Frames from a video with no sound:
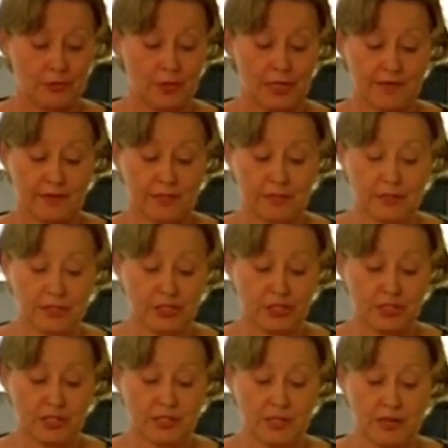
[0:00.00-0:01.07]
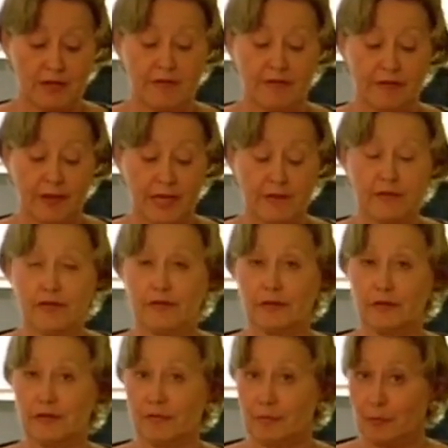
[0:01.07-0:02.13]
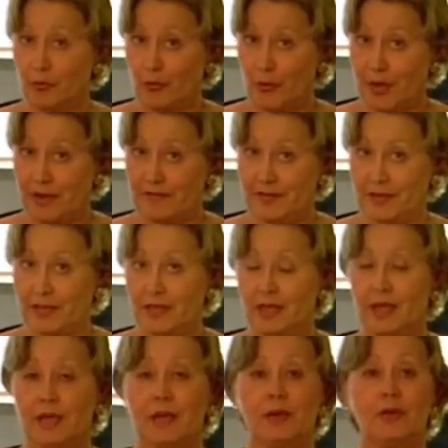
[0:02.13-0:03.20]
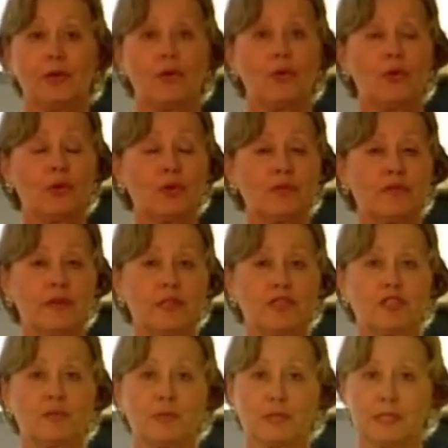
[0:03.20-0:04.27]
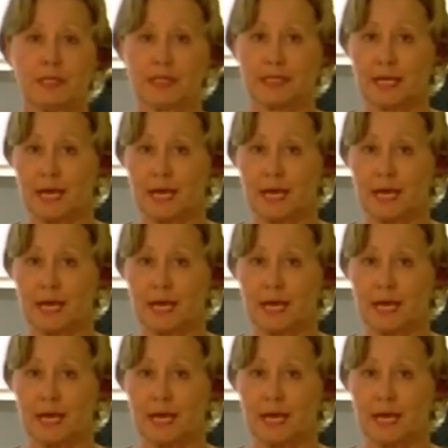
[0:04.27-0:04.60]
you'll have delicious, flavorful gravy, all your vegetables and